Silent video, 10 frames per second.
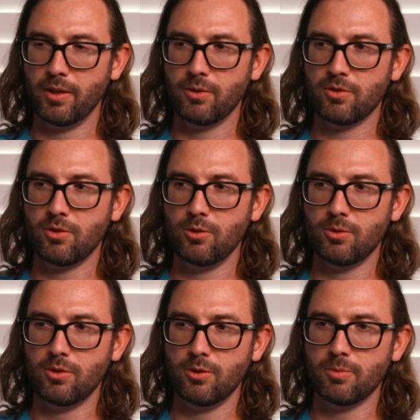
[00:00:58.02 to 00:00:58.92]
those two
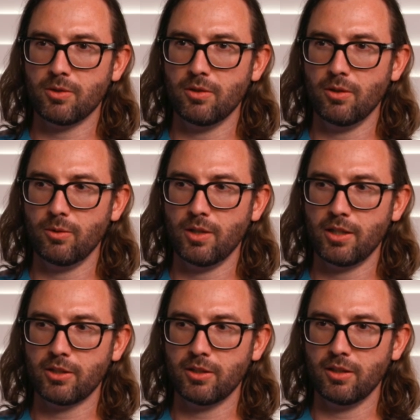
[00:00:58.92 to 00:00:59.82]
tubes are no
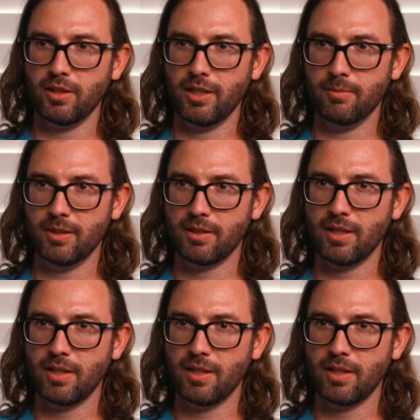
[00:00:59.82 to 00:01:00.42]
longer in alignment,